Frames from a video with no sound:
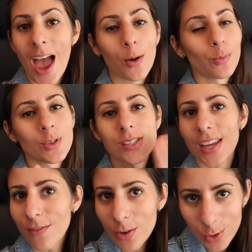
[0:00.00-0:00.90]
and we'll
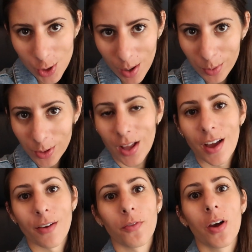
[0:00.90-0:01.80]
save you the trouble
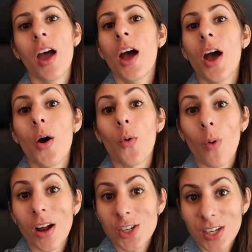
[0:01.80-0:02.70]
of
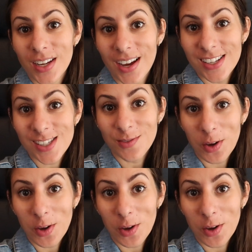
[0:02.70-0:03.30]
watching us